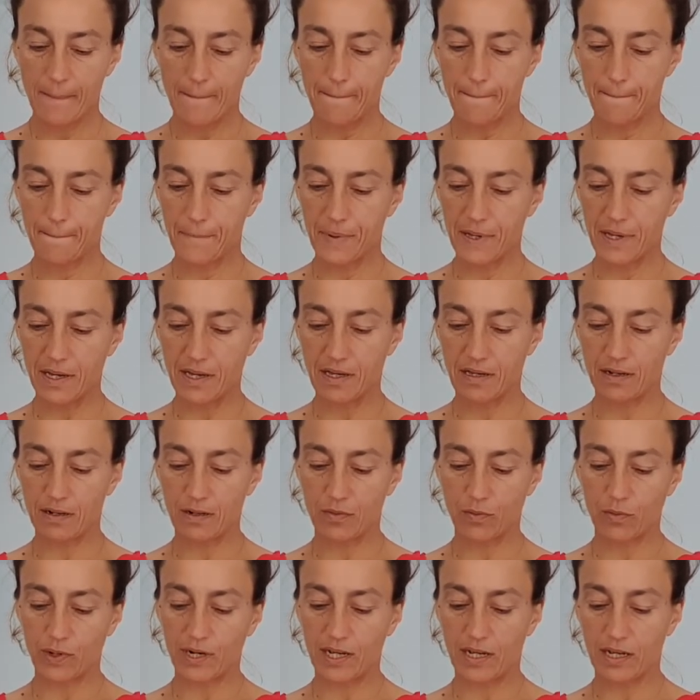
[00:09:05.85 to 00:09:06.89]
but
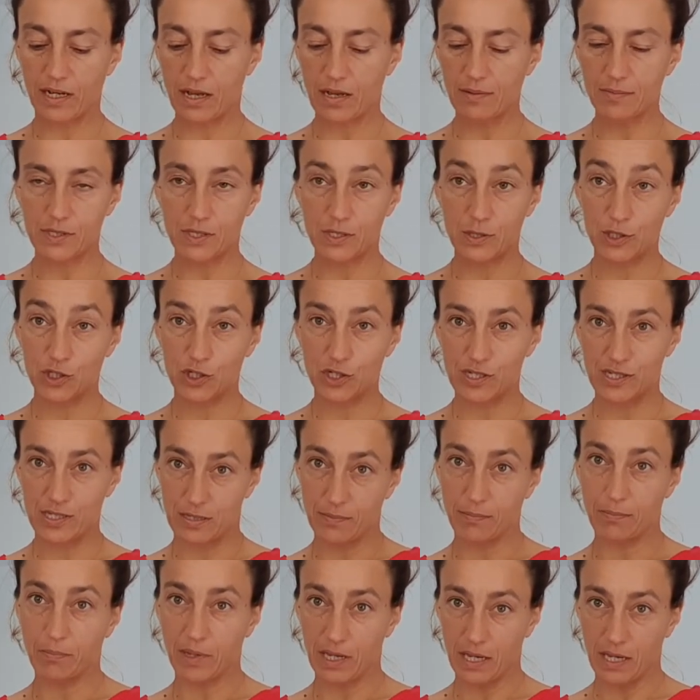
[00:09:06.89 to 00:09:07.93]
when it comes to
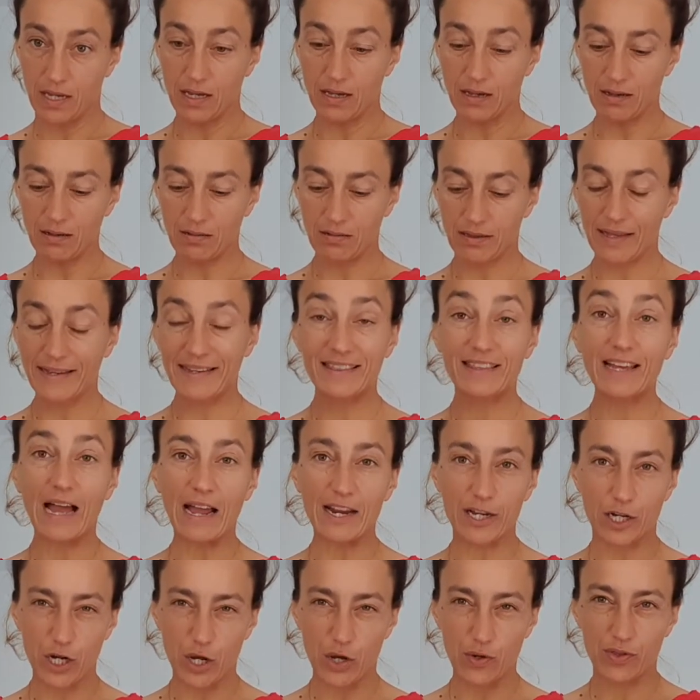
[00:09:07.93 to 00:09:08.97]
just me, I
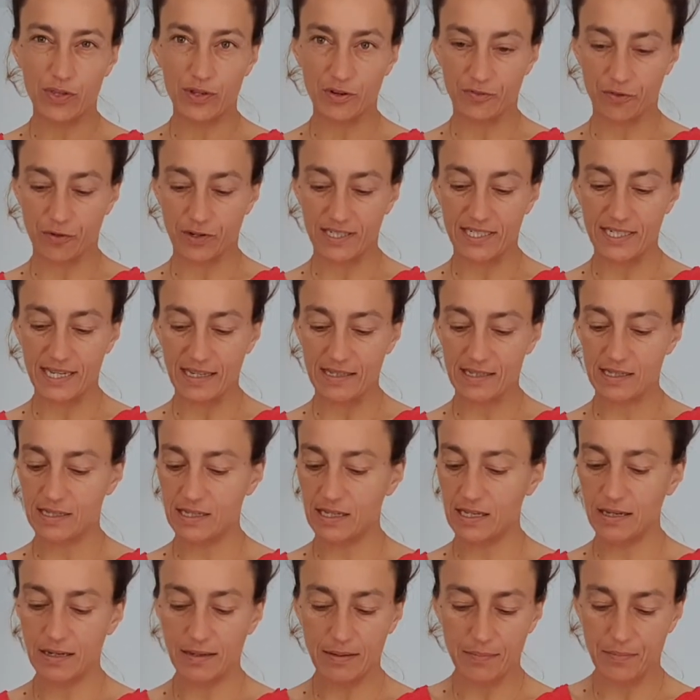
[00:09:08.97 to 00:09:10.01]
know they're very
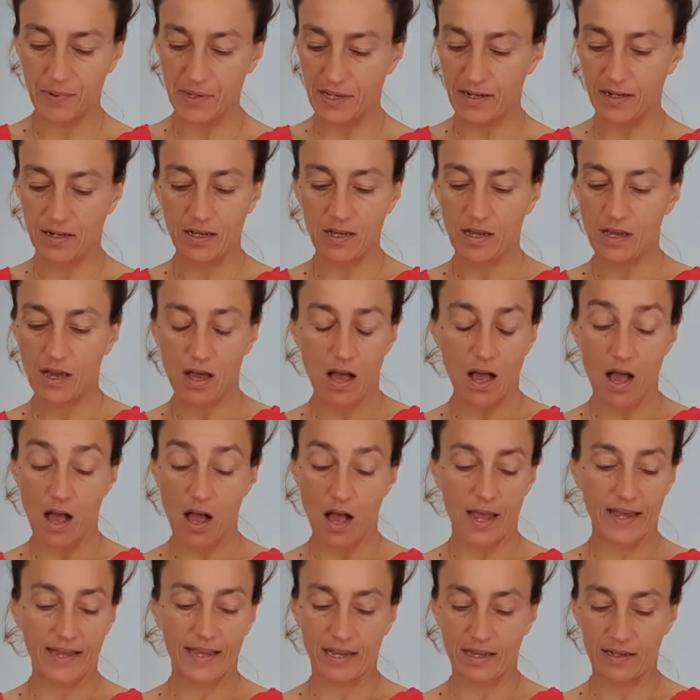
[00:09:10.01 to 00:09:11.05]
tasty, but
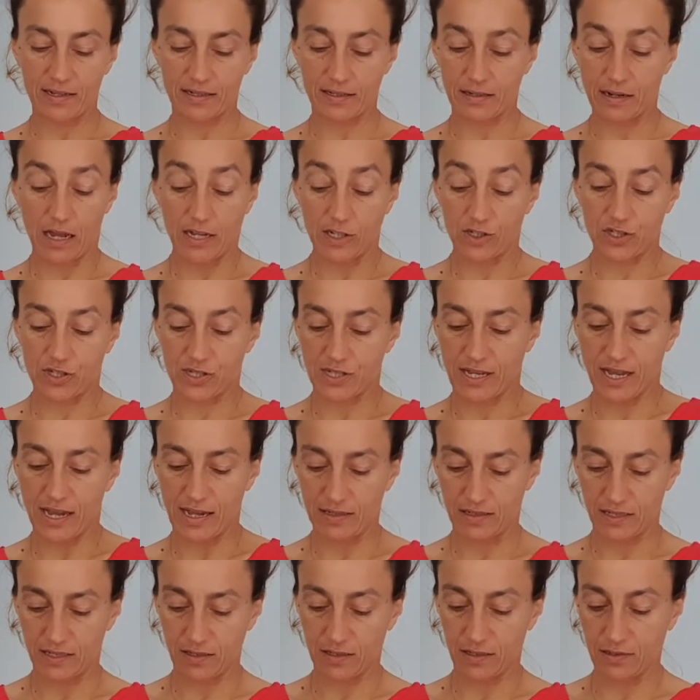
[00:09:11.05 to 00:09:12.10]
I just
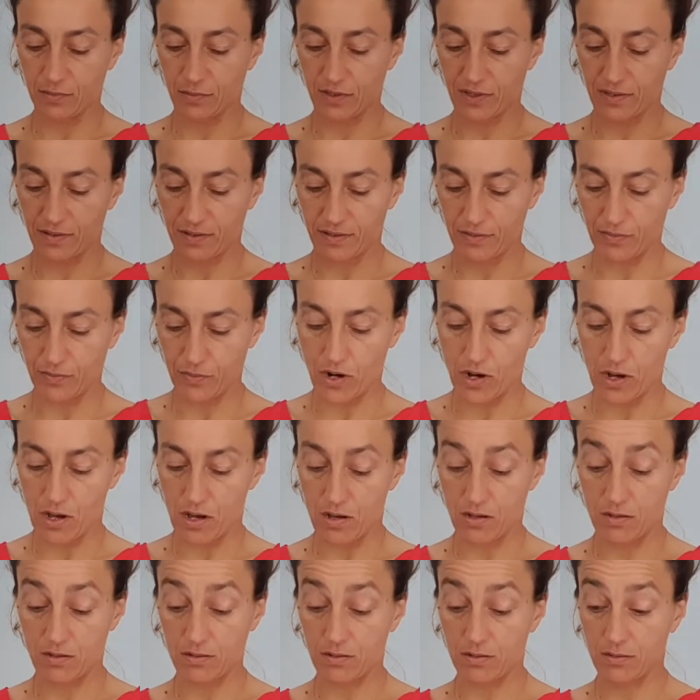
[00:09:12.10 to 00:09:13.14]
can't deal with
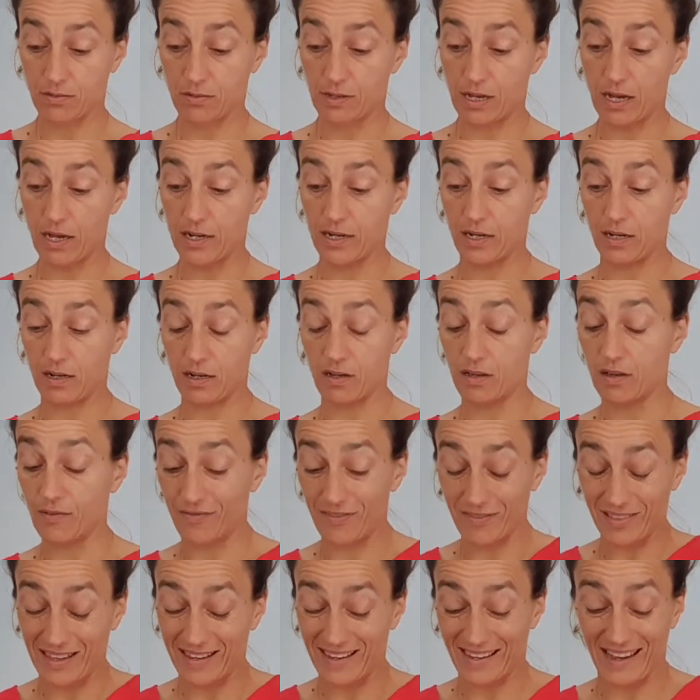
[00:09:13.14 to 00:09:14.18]
raw onion
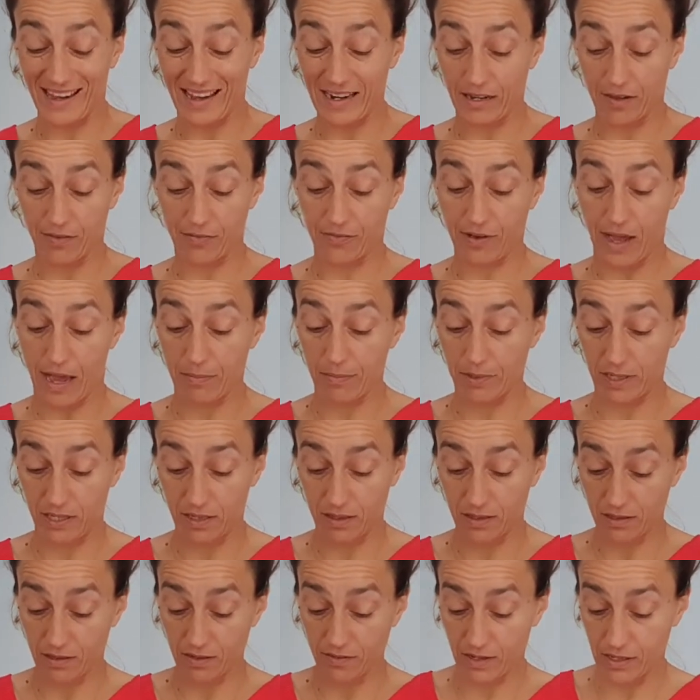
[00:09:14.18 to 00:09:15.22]
of any
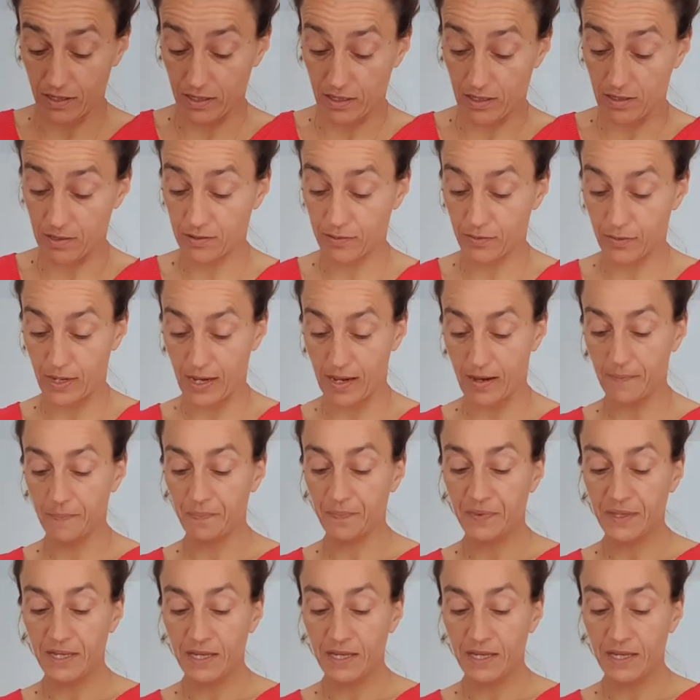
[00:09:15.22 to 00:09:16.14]
family of onion, okay,